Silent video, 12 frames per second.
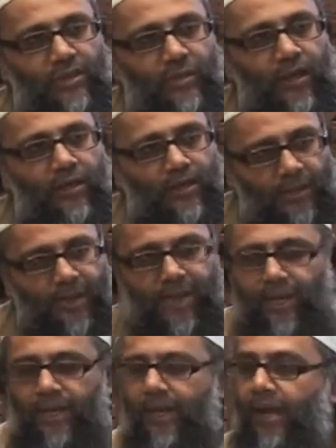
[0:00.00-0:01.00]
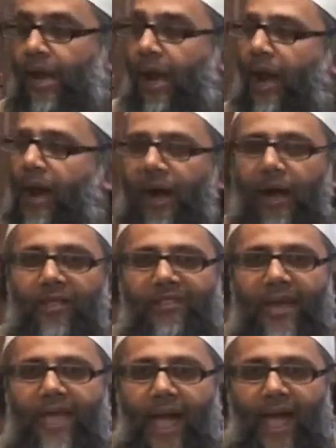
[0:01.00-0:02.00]
as well, okay.
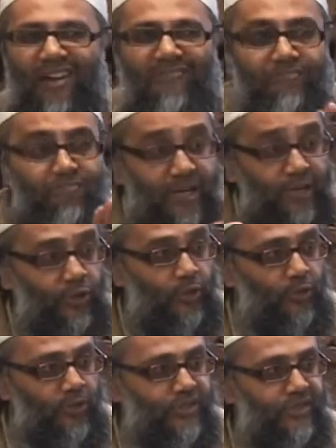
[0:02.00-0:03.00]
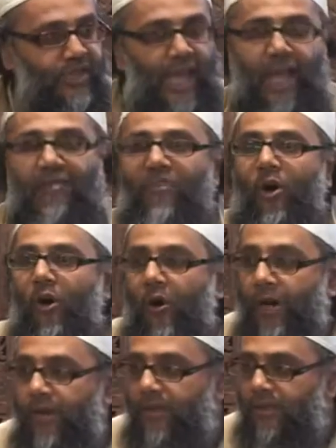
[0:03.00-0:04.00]
They have minerals, they have
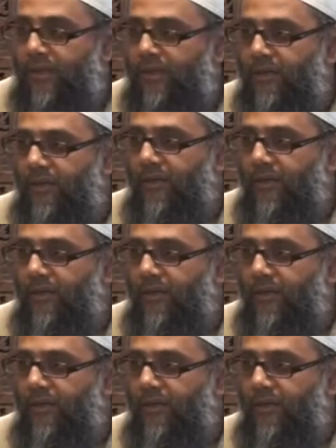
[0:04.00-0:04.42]
oil,